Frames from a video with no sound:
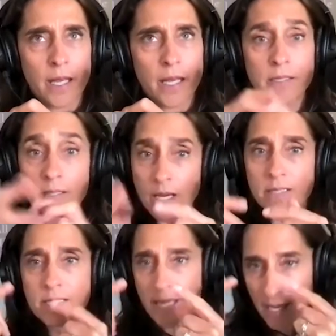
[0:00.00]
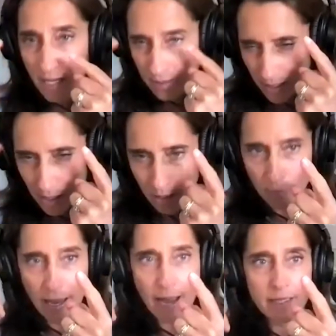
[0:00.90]
it does take thinking
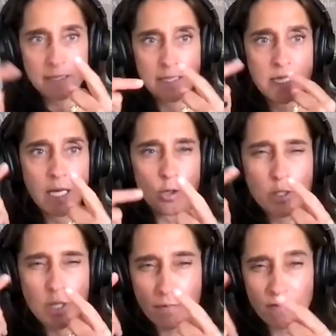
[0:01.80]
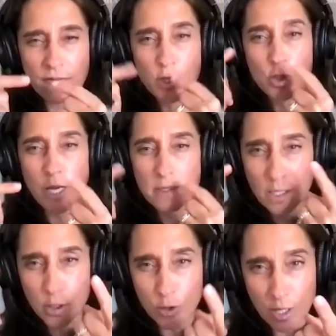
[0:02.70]
back and seeing yourself and
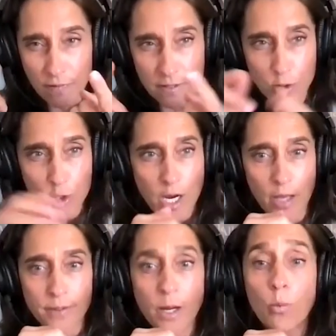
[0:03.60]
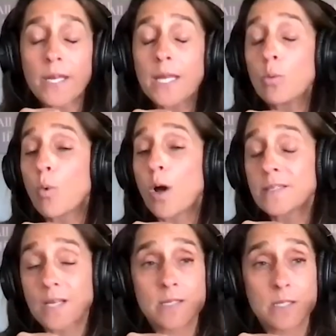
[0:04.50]
visualizing yourself as a child. Now, what he
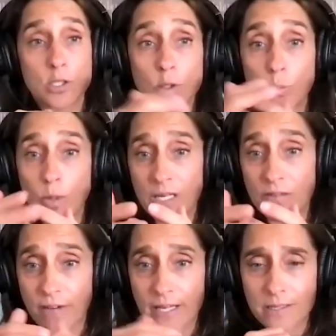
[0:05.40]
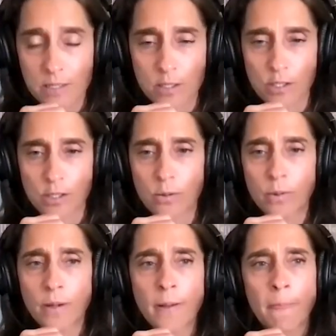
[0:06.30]
wants us to do, what he invites us to do,
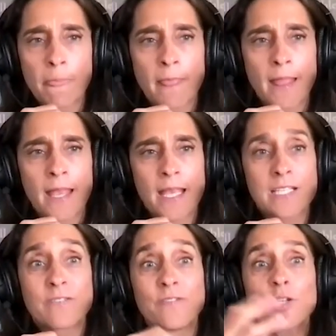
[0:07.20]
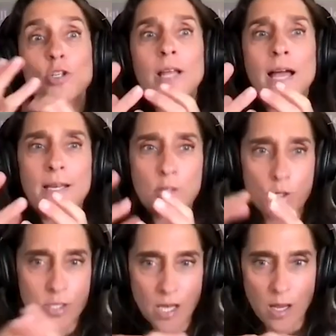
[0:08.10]
is visualize
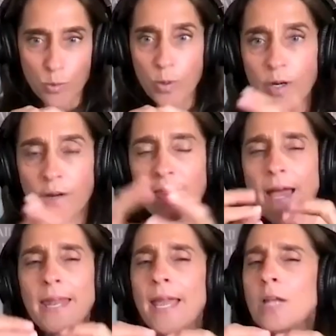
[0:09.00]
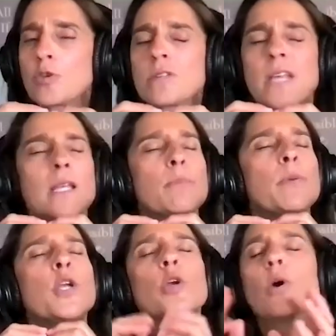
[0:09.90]
ourselves when at that age, it's like
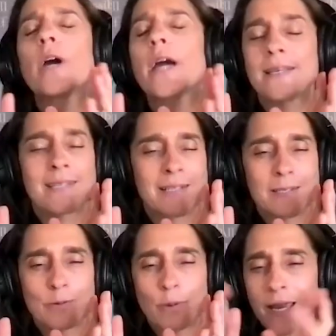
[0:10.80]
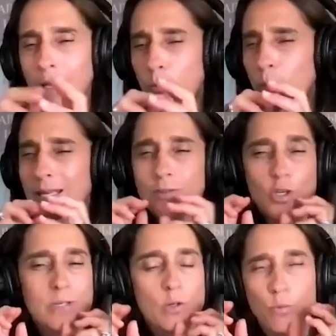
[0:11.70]
pure essence, right? And we can
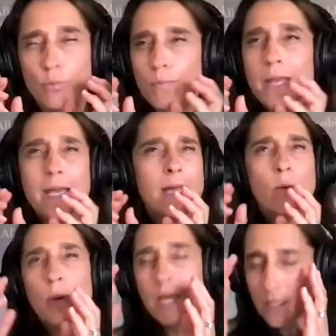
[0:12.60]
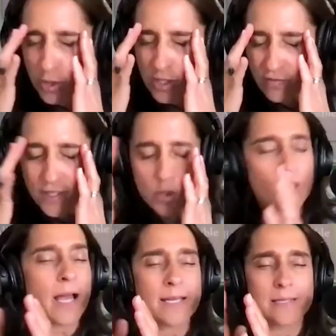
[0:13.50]
just we can just
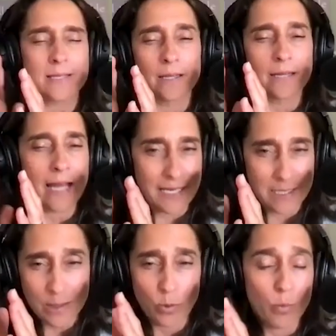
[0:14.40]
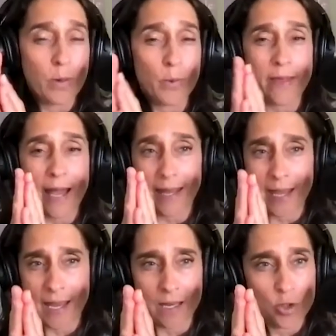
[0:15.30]
visualize the light when we were that
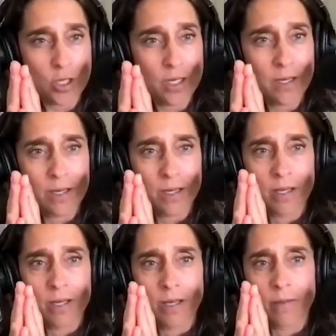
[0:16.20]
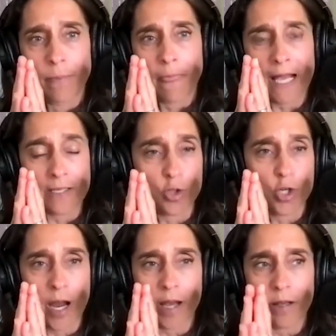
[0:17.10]
age as a
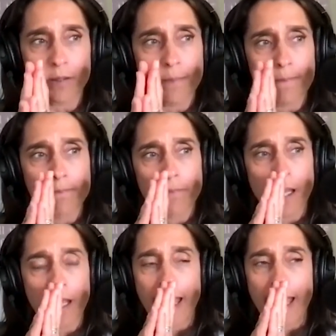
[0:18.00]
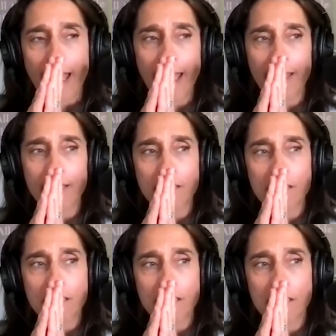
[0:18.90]
child.
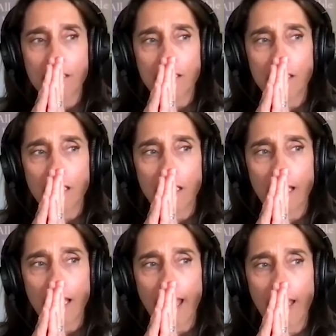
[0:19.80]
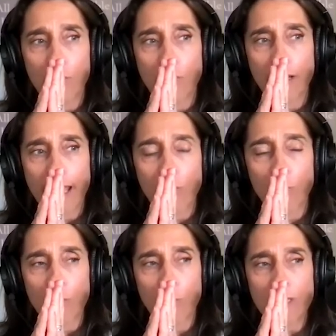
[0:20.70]
And and w- and
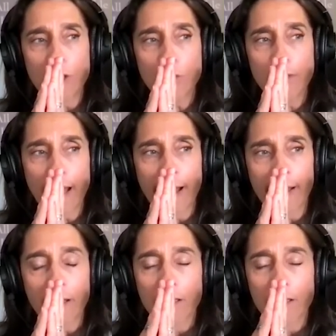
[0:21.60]
when we do that